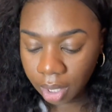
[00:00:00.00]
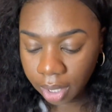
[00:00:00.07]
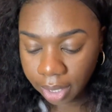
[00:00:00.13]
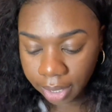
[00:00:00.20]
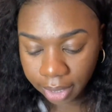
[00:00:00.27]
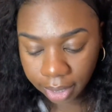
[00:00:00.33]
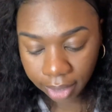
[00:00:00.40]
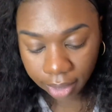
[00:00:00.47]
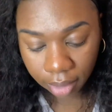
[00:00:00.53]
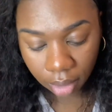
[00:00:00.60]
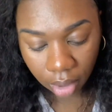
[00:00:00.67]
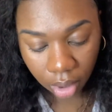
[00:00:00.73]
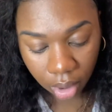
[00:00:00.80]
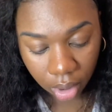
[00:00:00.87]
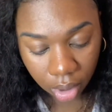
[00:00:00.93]

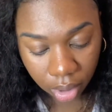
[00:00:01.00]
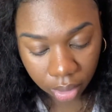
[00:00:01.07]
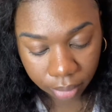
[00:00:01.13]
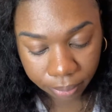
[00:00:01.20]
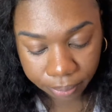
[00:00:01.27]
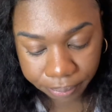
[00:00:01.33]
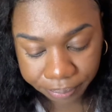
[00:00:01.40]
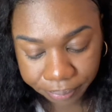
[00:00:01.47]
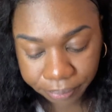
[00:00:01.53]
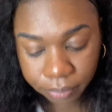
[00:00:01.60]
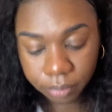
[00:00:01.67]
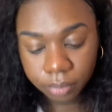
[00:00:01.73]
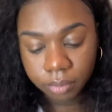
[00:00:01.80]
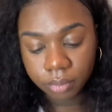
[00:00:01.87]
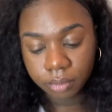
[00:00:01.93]
And
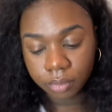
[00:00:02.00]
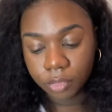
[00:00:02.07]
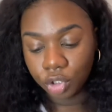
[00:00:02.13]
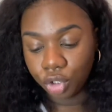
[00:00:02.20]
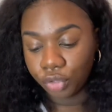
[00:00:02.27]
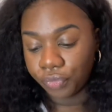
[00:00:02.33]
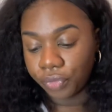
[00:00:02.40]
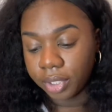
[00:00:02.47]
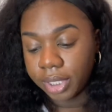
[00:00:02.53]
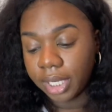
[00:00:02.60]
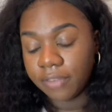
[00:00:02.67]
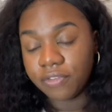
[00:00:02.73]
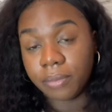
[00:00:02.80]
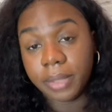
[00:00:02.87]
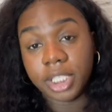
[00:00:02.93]
you fill the
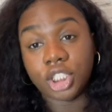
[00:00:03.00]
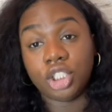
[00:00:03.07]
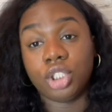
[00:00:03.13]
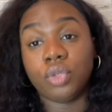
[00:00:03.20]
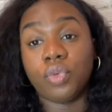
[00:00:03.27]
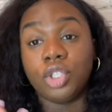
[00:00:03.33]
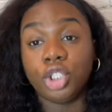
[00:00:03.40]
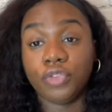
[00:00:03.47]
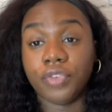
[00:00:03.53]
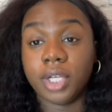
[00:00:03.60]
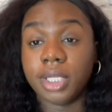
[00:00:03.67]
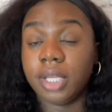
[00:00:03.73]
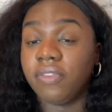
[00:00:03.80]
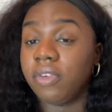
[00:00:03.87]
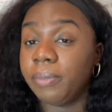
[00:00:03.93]
information. So once you fill
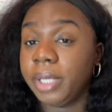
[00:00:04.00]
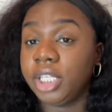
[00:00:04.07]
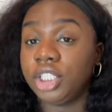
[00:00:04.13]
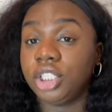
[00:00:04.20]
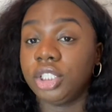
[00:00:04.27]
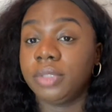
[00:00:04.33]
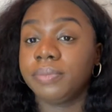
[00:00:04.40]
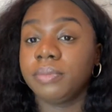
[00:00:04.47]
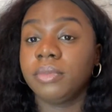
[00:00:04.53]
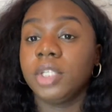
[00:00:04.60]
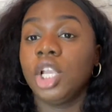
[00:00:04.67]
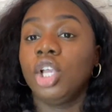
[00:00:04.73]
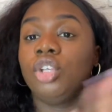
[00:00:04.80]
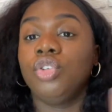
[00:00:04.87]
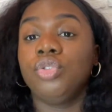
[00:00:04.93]
the information,
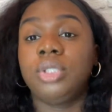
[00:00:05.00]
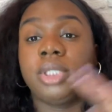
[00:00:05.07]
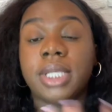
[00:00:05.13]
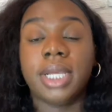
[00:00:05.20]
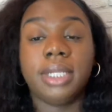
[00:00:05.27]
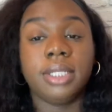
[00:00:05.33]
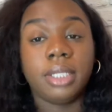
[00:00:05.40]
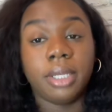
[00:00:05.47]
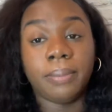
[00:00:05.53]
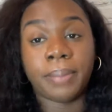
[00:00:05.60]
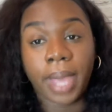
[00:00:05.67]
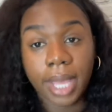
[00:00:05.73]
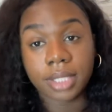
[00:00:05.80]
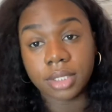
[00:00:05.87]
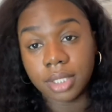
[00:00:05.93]
you send it
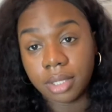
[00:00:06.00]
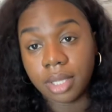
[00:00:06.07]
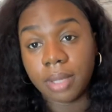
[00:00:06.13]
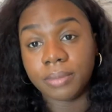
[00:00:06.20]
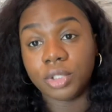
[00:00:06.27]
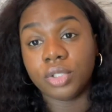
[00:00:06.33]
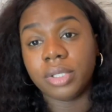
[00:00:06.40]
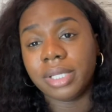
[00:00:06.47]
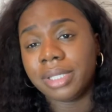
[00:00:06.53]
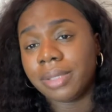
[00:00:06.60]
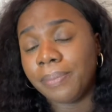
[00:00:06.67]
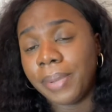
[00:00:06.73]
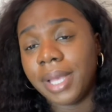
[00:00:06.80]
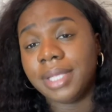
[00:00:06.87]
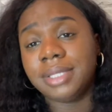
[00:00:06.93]
back to them. So it
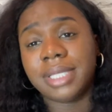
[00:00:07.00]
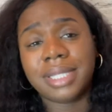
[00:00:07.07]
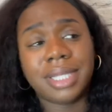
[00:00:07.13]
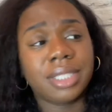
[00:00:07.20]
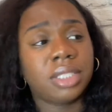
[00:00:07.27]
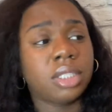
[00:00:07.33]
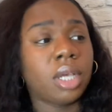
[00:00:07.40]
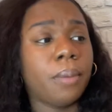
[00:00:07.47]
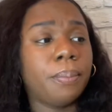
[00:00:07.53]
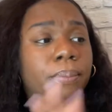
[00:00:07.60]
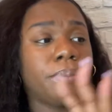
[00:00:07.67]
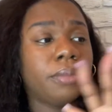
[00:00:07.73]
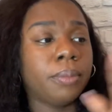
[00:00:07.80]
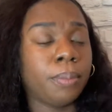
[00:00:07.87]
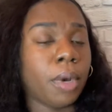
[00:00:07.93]
depends. I think
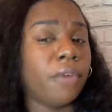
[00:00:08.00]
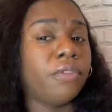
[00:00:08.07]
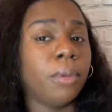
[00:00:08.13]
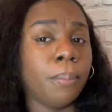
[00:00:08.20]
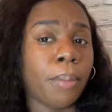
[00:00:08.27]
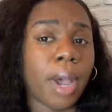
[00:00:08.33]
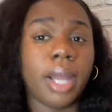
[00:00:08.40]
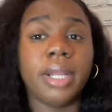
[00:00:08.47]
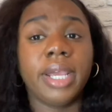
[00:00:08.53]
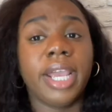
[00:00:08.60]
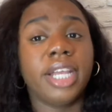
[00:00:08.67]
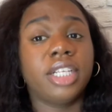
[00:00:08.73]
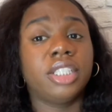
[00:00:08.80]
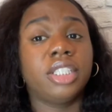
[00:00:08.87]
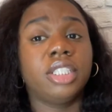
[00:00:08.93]
some of the bonded
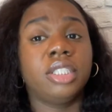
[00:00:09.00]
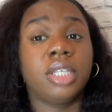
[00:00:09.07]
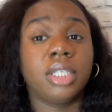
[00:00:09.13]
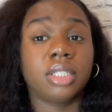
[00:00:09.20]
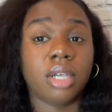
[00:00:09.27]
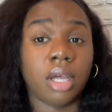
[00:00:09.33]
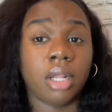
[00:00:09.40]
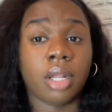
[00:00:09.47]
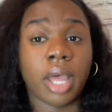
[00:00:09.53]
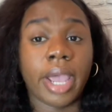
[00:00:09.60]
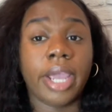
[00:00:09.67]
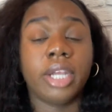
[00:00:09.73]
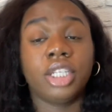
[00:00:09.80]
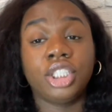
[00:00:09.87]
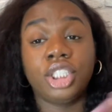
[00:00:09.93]
agency does it
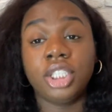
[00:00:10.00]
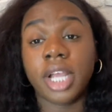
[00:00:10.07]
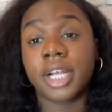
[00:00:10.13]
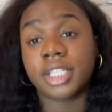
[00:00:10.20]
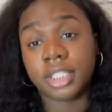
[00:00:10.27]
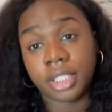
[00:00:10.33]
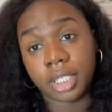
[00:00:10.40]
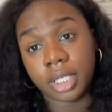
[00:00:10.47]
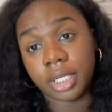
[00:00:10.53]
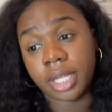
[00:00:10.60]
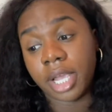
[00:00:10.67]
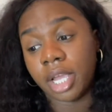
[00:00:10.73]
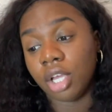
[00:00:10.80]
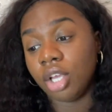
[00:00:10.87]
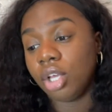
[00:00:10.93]
online. She actually did it
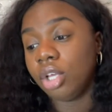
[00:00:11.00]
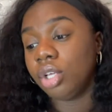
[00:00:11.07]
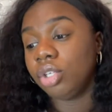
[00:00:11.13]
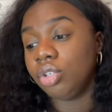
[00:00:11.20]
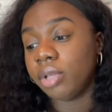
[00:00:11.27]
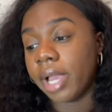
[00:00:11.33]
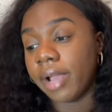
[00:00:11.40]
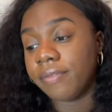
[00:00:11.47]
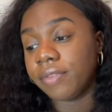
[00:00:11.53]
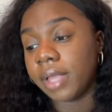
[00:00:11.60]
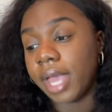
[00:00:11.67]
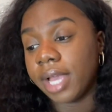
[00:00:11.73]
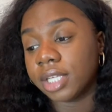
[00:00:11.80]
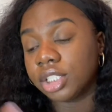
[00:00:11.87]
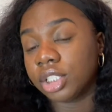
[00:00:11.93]
that you have to
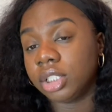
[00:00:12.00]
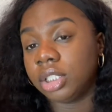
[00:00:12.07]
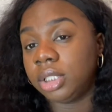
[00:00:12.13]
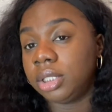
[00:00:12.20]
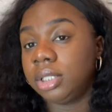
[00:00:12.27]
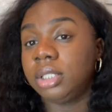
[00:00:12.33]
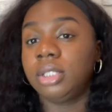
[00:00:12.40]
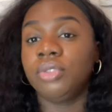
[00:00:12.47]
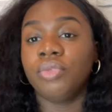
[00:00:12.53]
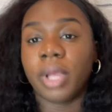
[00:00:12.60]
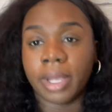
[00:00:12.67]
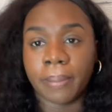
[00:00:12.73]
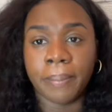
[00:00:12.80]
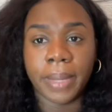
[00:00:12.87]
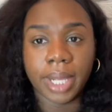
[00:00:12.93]
actually
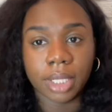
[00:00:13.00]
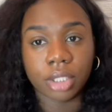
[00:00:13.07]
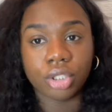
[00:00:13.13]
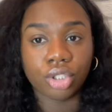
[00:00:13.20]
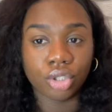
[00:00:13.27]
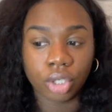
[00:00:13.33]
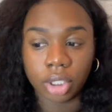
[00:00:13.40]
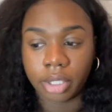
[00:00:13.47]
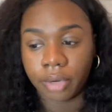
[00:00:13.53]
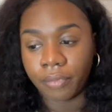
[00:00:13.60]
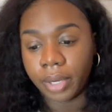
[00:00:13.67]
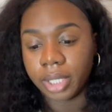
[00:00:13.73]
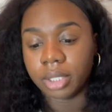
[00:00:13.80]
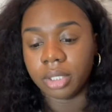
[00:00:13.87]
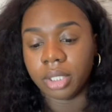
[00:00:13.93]
like mail it to her
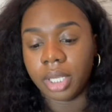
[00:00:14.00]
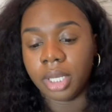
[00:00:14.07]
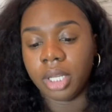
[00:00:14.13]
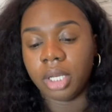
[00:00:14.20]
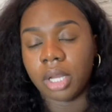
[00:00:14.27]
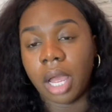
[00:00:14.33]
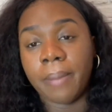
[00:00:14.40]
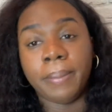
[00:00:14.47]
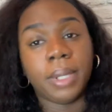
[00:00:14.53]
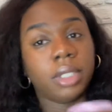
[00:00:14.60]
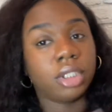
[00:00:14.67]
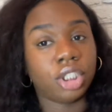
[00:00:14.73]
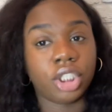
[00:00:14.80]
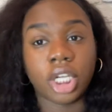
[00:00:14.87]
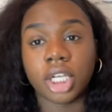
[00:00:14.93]
directly, and then I mailed
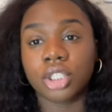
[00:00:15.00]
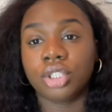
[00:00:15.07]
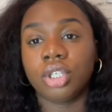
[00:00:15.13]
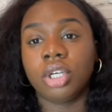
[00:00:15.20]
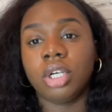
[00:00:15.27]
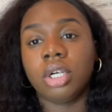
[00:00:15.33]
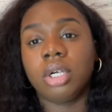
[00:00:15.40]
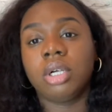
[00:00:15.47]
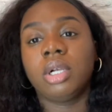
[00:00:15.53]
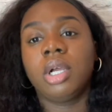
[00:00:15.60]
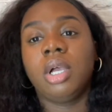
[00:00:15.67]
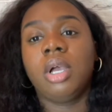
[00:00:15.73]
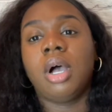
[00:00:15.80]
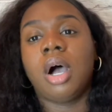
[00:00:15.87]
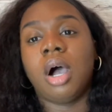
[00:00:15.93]
the check to her
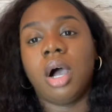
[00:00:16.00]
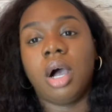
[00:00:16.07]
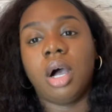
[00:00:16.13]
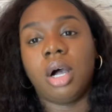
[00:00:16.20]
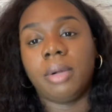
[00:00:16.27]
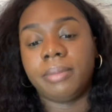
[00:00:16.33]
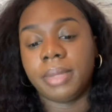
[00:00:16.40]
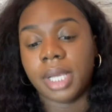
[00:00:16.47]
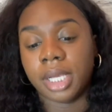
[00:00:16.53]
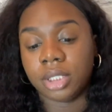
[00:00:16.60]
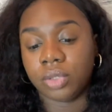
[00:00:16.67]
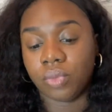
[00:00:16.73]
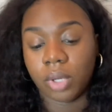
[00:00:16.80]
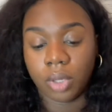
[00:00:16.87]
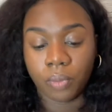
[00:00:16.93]

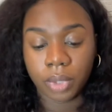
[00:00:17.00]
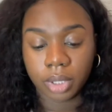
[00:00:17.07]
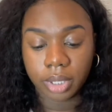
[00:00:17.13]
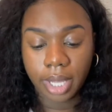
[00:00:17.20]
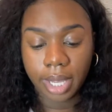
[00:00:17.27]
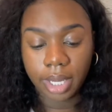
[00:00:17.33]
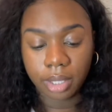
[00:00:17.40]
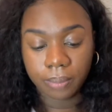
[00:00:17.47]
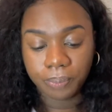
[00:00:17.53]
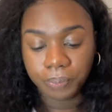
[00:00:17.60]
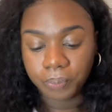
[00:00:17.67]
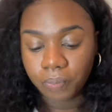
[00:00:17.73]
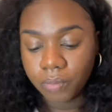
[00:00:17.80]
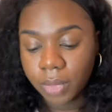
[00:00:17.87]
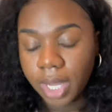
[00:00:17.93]
as well with that.
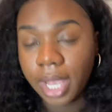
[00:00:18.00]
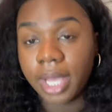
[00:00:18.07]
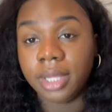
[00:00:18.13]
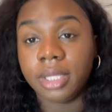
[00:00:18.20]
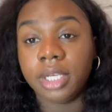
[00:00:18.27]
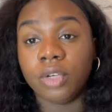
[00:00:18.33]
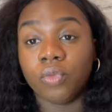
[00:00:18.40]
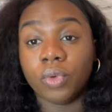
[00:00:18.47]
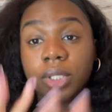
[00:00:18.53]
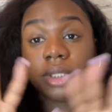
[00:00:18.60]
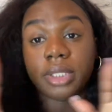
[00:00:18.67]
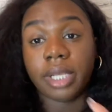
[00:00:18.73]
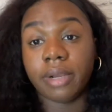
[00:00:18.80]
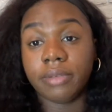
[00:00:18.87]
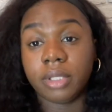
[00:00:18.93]
And then
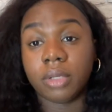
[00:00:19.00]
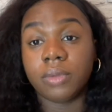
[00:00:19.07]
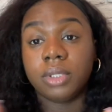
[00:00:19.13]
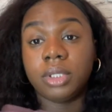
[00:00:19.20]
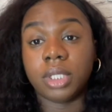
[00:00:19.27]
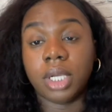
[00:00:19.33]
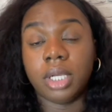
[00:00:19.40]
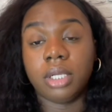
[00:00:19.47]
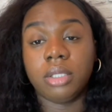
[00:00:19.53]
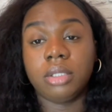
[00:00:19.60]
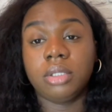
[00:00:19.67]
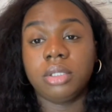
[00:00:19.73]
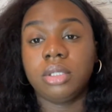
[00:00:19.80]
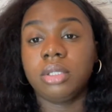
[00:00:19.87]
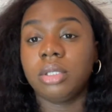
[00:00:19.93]
once everything was
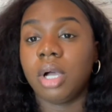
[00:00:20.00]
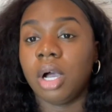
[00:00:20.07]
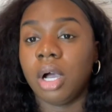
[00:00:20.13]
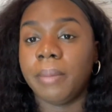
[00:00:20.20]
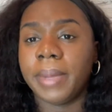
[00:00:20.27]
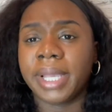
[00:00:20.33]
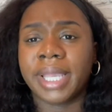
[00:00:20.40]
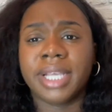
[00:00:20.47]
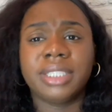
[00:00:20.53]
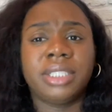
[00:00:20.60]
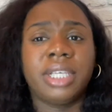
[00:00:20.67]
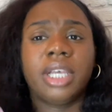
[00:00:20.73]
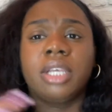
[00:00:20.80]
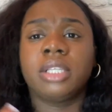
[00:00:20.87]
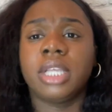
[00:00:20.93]
done, I guess
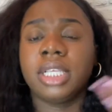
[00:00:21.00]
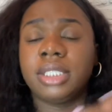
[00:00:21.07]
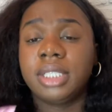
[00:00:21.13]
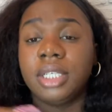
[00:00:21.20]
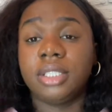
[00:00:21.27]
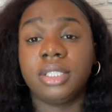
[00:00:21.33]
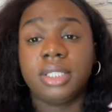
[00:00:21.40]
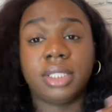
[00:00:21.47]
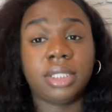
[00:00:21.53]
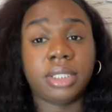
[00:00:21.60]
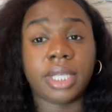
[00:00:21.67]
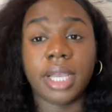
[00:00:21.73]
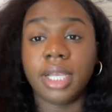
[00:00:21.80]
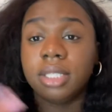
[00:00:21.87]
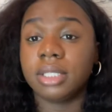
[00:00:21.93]
they send it to the
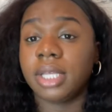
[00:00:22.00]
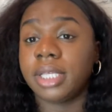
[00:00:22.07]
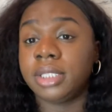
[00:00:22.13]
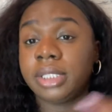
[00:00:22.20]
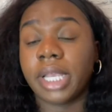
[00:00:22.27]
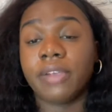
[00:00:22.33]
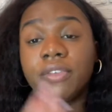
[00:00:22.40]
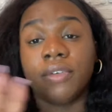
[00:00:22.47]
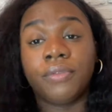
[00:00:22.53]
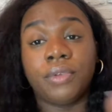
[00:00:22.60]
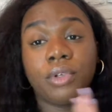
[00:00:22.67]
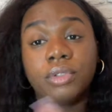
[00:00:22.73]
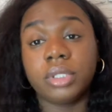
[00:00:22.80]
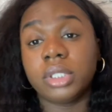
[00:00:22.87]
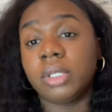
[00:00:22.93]
state
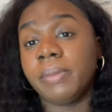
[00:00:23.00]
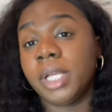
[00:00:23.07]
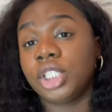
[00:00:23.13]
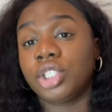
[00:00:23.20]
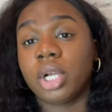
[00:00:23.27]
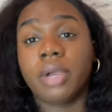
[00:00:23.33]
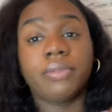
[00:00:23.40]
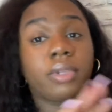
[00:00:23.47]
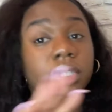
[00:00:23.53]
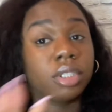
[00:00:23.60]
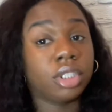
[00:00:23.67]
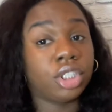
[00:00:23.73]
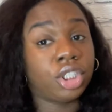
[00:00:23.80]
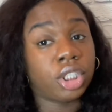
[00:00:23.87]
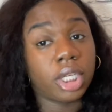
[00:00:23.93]
reviews it to make sure everything's
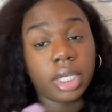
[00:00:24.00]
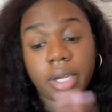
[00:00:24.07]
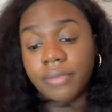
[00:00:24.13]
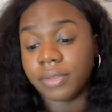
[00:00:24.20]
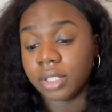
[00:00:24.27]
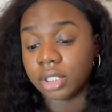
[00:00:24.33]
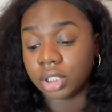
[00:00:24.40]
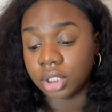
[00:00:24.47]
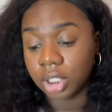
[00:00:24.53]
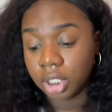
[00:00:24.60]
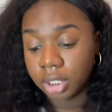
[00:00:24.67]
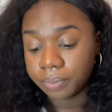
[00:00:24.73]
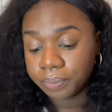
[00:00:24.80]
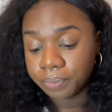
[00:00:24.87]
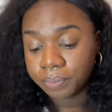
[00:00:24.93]
legit, everything's
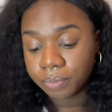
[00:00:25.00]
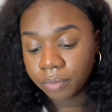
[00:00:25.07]
good.